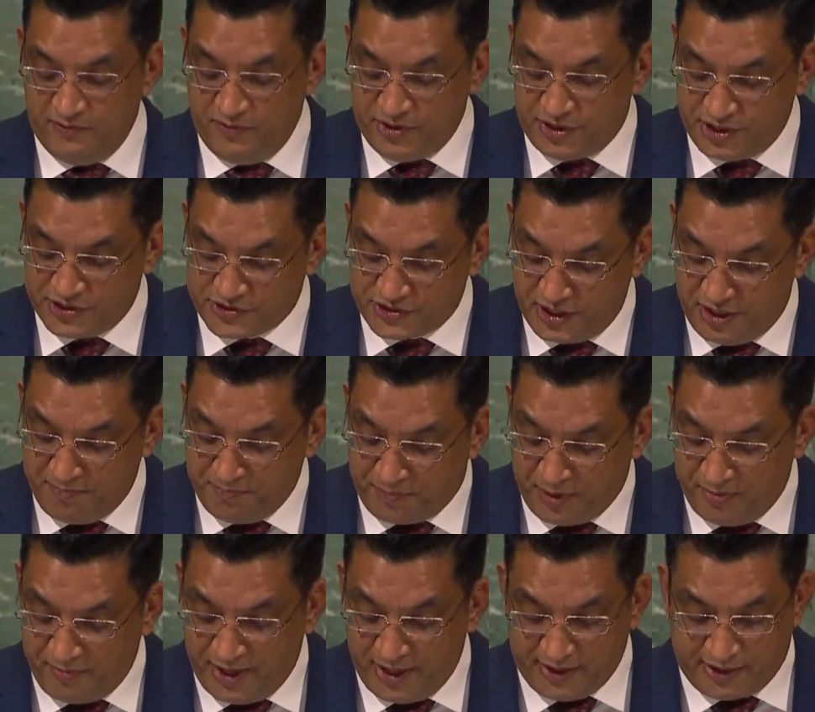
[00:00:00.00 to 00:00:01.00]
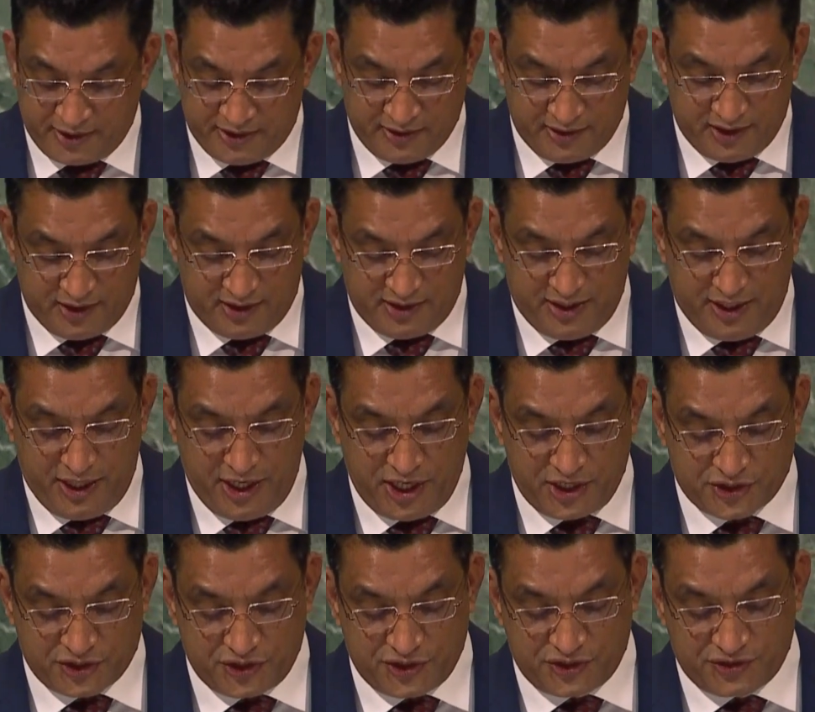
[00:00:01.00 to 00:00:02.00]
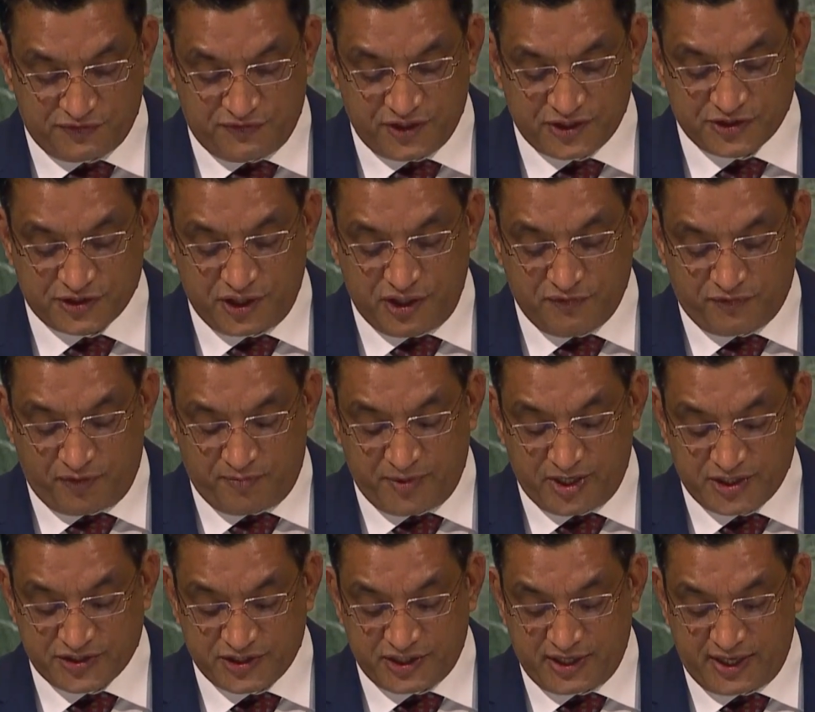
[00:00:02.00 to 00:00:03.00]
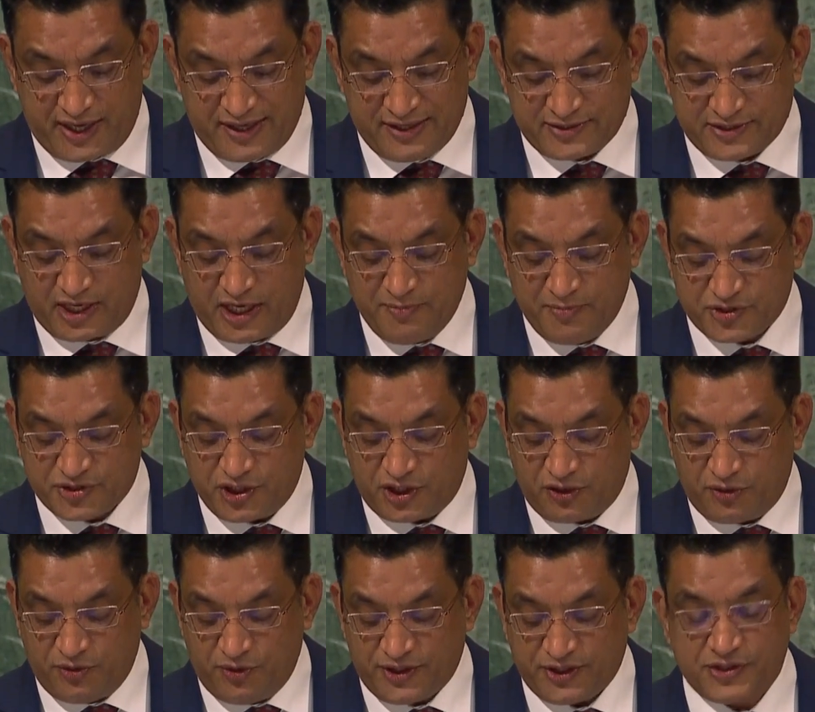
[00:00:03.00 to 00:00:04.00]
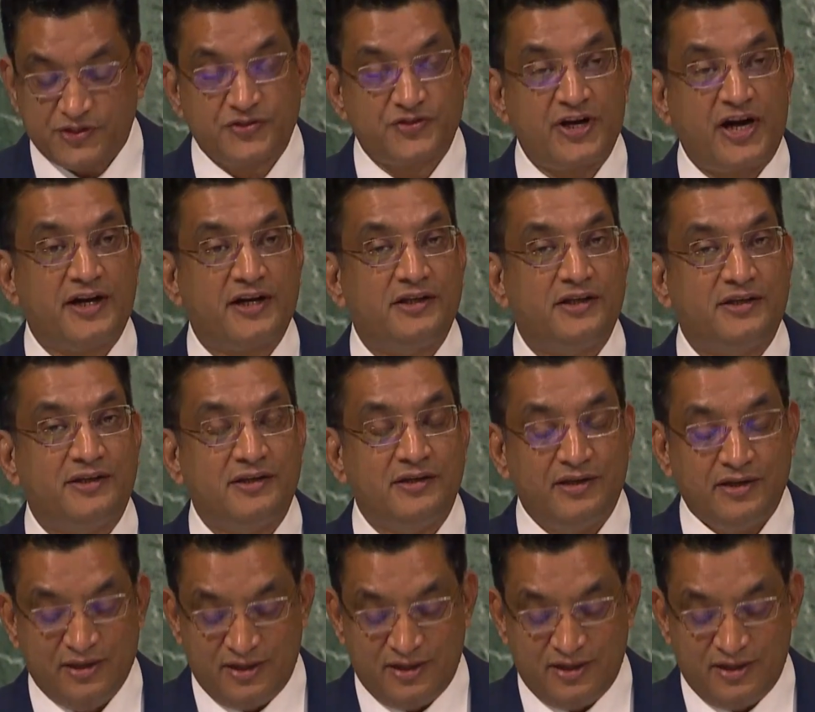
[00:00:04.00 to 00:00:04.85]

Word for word: which is implementing the nation's first information and cybersecurity strategy,